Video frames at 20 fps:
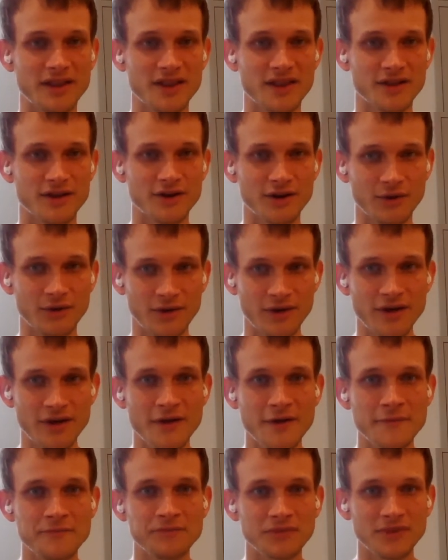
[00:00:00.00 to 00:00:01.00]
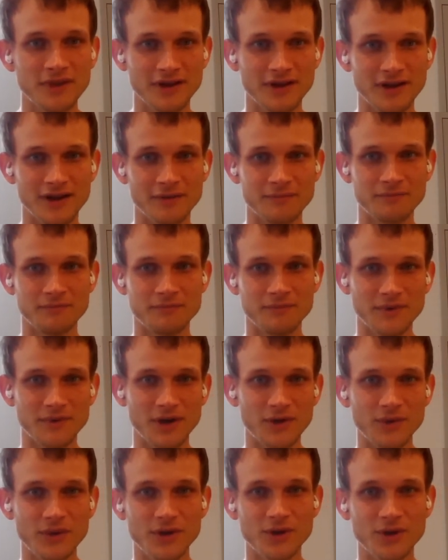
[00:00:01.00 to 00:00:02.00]
So,
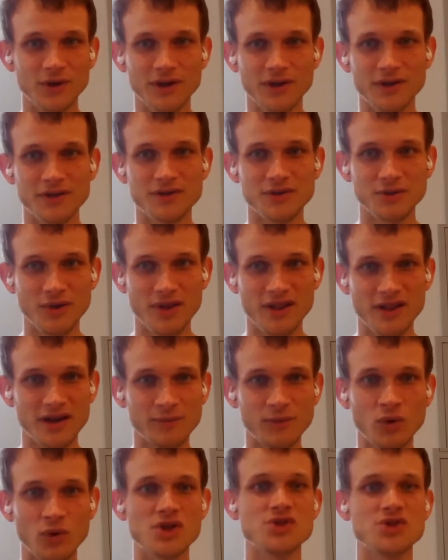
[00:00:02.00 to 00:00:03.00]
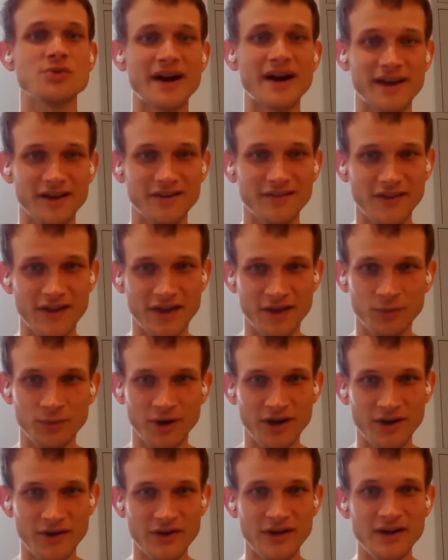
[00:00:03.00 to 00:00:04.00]
you could do some quadratic thing
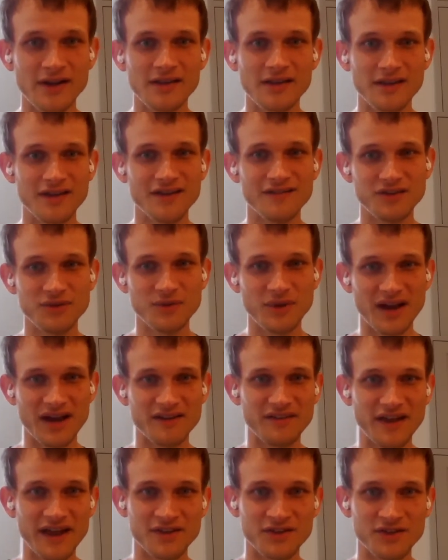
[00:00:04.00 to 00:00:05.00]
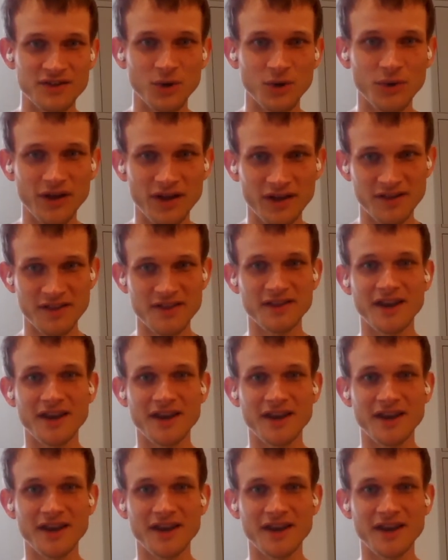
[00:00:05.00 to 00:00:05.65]
where if you have n tokens,